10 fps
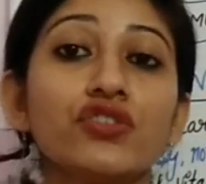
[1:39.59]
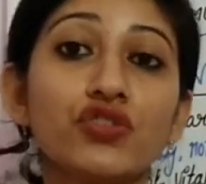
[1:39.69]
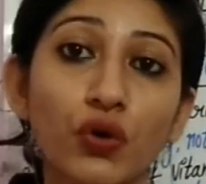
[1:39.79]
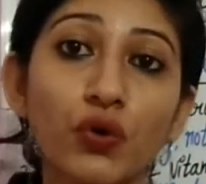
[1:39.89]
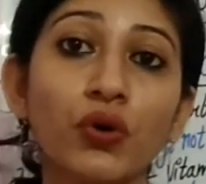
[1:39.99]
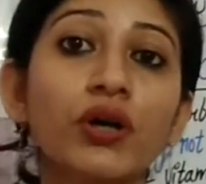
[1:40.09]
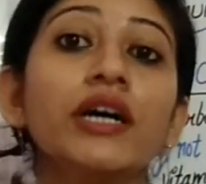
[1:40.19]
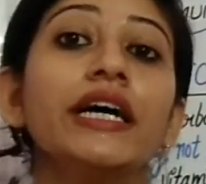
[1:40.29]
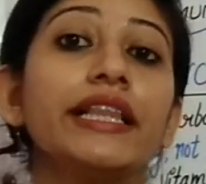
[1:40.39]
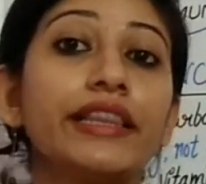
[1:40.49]

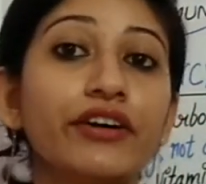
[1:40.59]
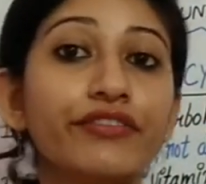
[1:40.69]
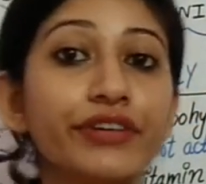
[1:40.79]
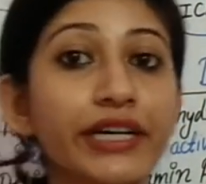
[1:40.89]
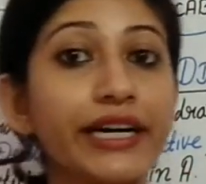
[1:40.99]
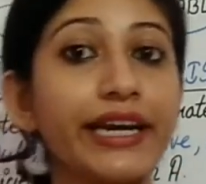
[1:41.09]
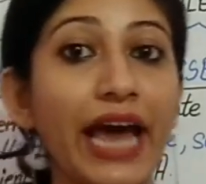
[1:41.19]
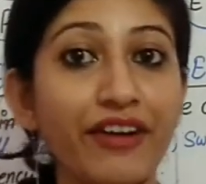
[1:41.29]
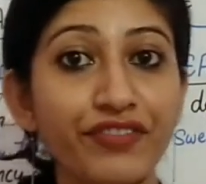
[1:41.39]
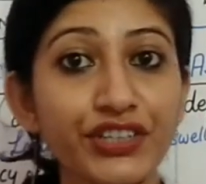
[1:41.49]
So the word
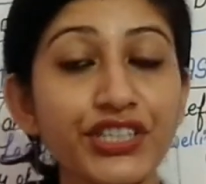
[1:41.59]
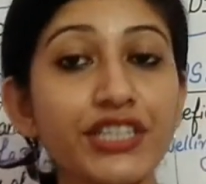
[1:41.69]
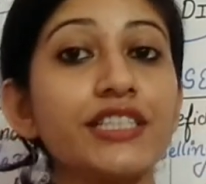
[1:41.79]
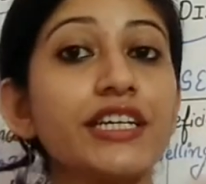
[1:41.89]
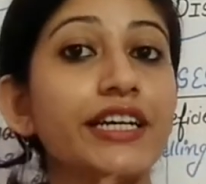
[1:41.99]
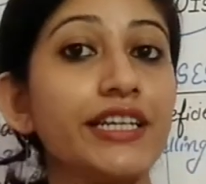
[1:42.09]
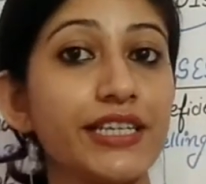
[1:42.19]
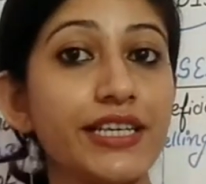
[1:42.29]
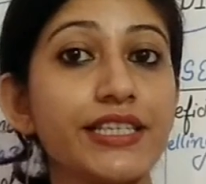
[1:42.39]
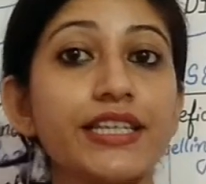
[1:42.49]
deficiency
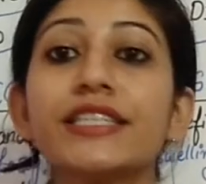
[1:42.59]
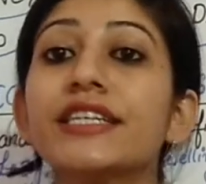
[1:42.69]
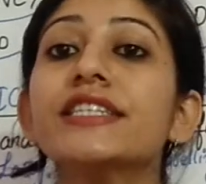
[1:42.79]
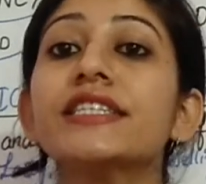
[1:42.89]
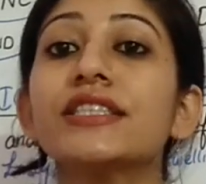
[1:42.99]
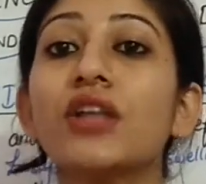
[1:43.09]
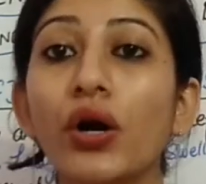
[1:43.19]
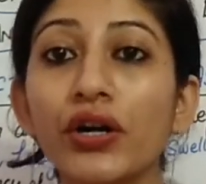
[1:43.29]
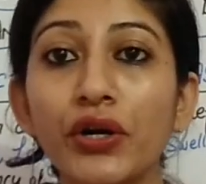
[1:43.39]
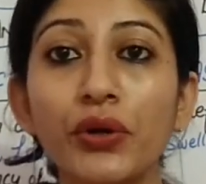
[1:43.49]
diseases is
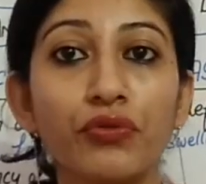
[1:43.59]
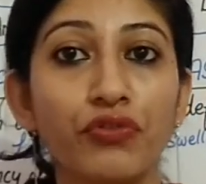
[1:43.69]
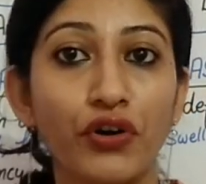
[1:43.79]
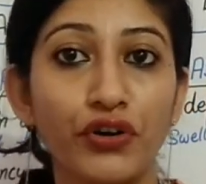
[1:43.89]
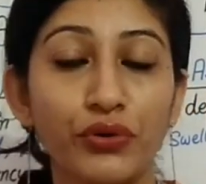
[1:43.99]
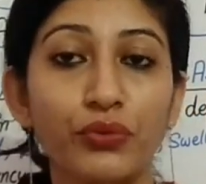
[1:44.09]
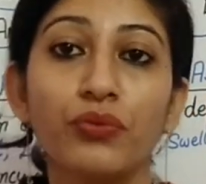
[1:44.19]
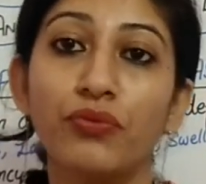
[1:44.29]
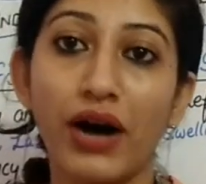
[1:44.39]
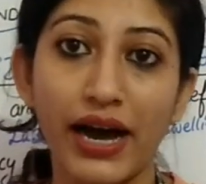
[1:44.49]
not new for
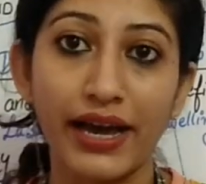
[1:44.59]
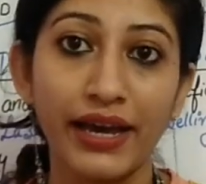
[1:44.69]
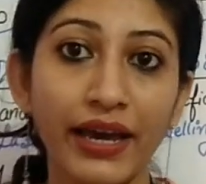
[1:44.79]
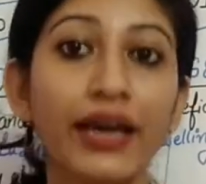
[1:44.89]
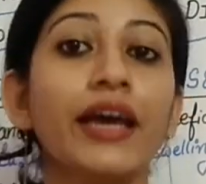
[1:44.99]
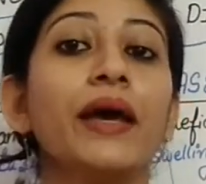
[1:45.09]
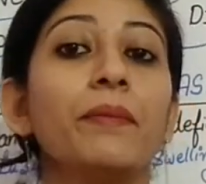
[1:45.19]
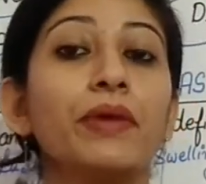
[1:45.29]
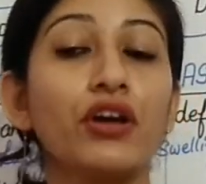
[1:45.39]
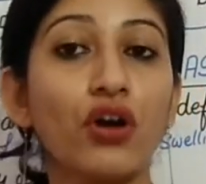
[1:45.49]
you. Why?
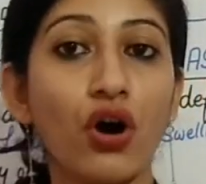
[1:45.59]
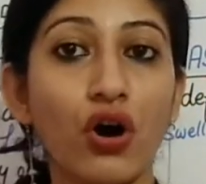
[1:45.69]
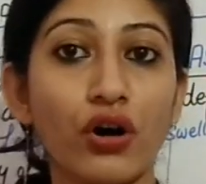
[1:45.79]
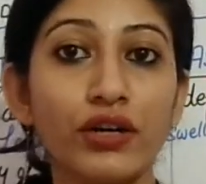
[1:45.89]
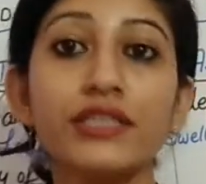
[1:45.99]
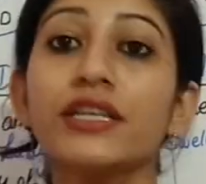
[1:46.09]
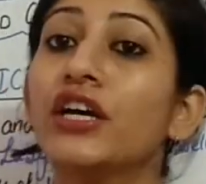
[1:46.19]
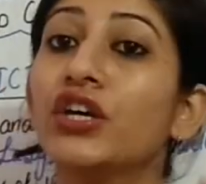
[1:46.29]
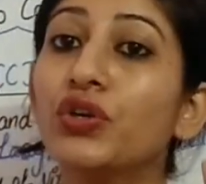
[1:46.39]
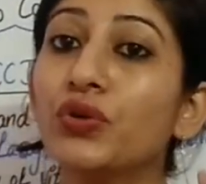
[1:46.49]
Because
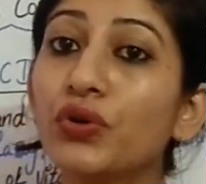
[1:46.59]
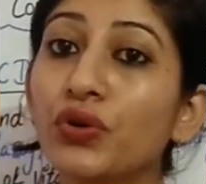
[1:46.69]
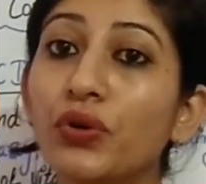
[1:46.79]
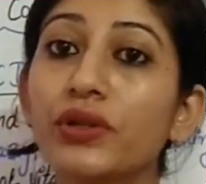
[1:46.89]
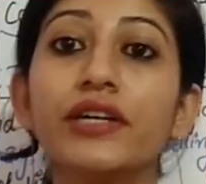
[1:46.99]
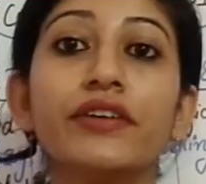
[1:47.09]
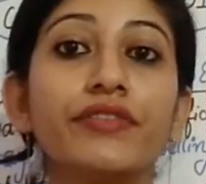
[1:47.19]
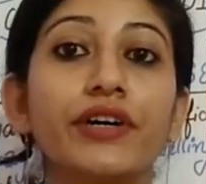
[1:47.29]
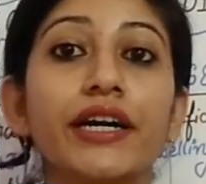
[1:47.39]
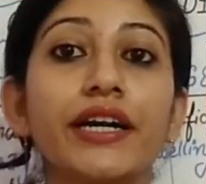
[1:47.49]
you know
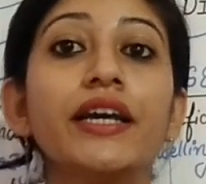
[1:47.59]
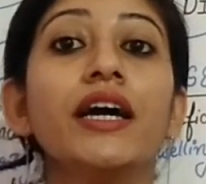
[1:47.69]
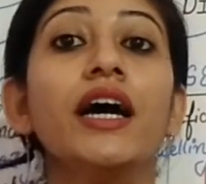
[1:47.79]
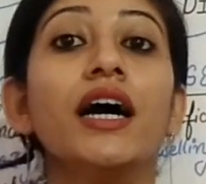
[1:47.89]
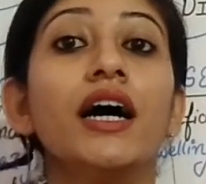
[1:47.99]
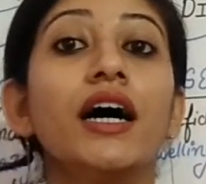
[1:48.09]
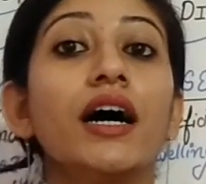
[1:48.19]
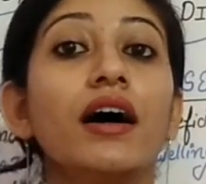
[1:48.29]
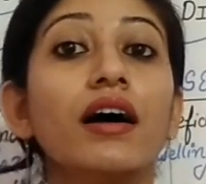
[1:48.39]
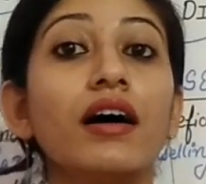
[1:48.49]
the
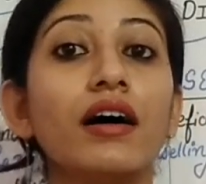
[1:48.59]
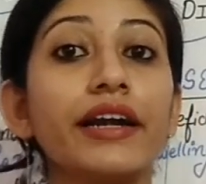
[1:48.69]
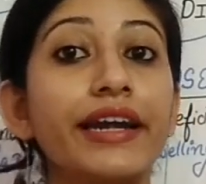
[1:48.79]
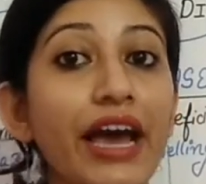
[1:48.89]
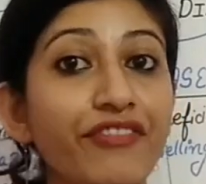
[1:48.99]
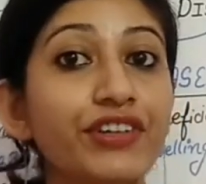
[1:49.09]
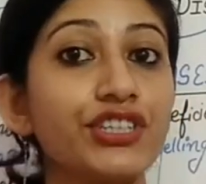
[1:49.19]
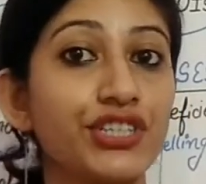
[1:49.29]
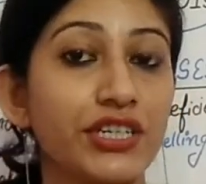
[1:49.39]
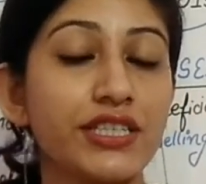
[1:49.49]
word
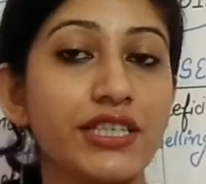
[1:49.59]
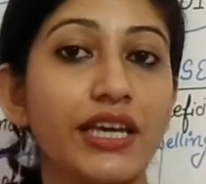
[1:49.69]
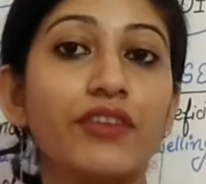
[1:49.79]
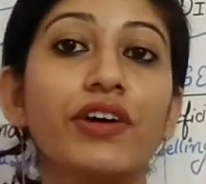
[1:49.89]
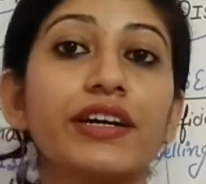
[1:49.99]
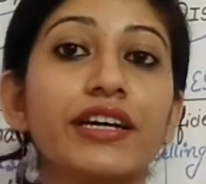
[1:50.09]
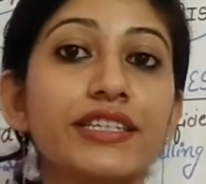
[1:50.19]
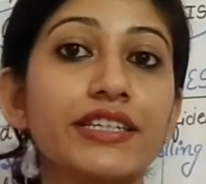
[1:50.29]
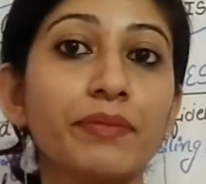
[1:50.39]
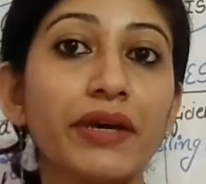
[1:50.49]
deficiency. What
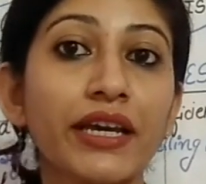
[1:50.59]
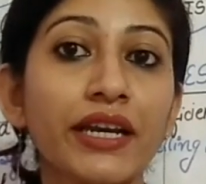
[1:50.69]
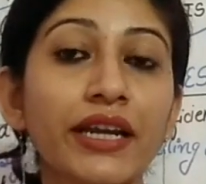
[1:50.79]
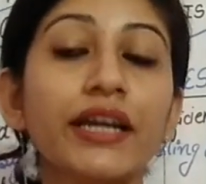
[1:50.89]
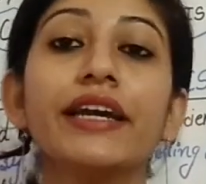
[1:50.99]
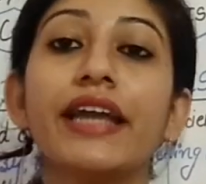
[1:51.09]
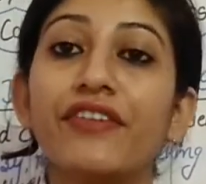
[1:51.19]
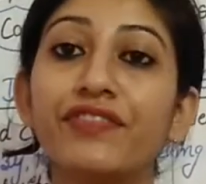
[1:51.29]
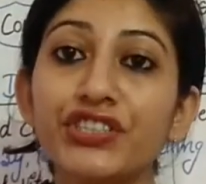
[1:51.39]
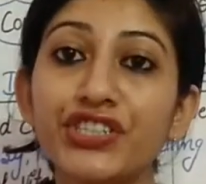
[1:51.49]
does it mean?
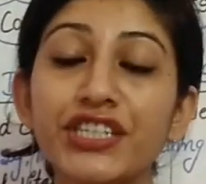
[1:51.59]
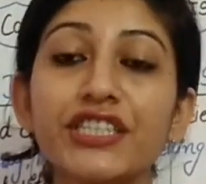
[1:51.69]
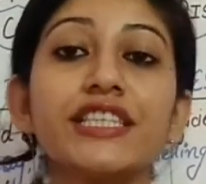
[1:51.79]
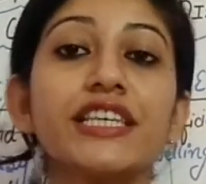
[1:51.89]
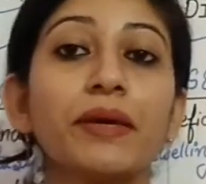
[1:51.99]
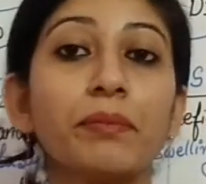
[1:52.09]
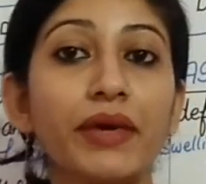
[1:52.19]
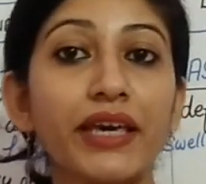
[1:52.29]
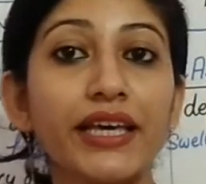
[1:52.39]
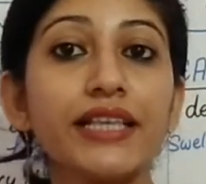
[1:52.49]
Deficiency
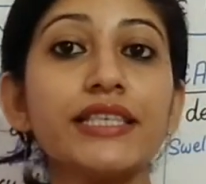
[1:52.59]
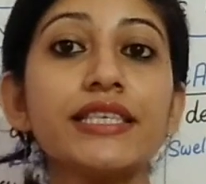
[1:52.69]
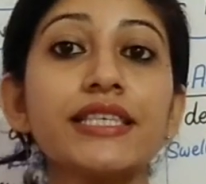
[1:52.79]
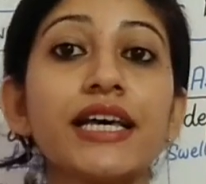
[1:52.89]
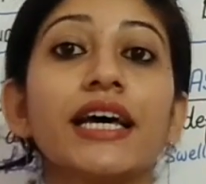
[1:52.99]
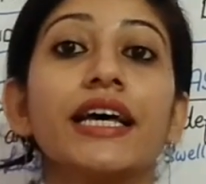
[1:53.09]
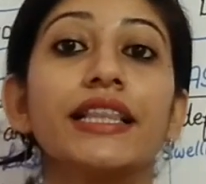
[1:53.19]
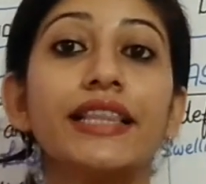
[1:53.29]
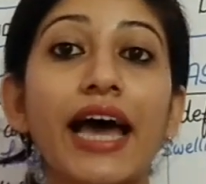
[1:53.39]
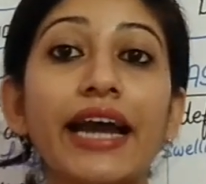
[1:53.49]
means
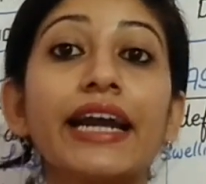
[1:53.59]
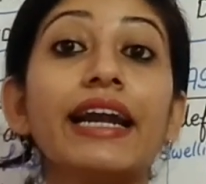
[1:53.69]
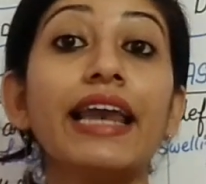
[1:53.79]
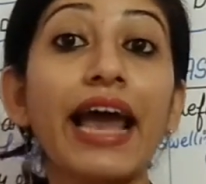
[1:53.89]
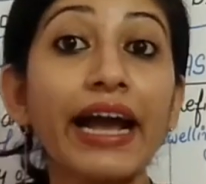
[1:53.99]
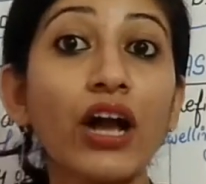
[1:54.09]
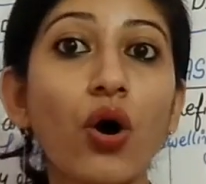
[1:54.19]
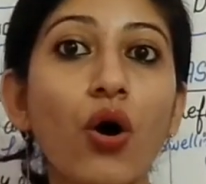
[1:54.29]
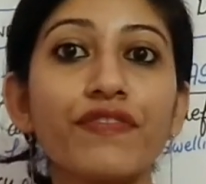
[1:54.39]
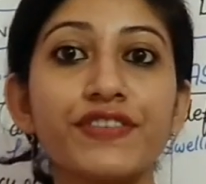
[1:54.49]
that
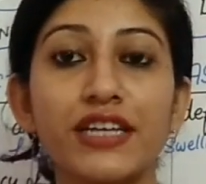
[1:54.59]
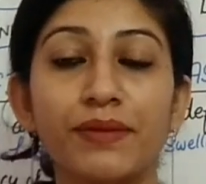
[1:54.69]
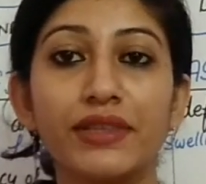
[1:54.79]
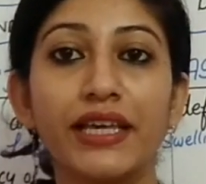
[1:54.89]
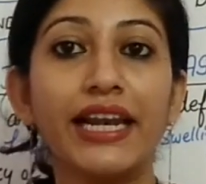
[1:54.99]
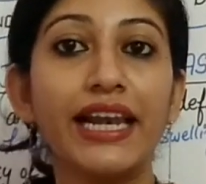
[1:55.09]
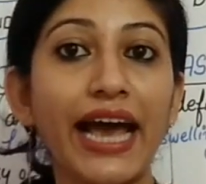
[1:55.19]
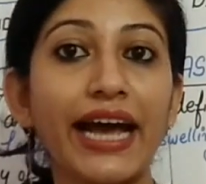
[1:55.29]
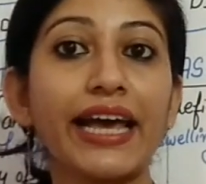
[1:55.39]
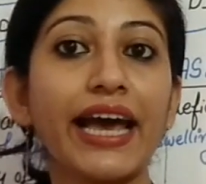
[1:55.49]
lack of something.
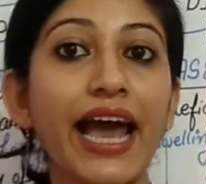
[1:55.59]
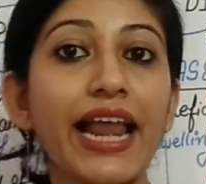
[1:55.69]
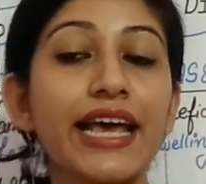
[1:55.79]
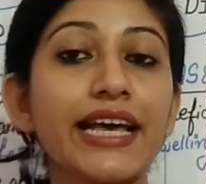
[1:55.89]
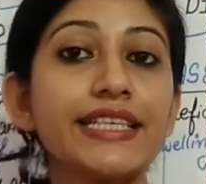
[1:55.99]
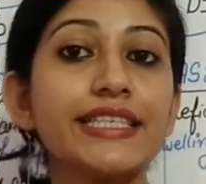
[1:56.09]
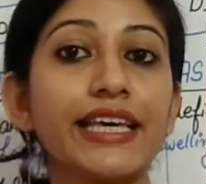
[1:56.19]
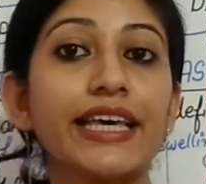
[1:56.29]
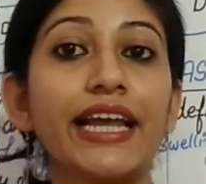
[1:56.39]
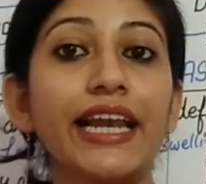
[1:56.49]
Lack,
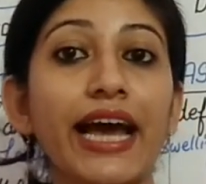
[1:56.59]
L-A-C-K.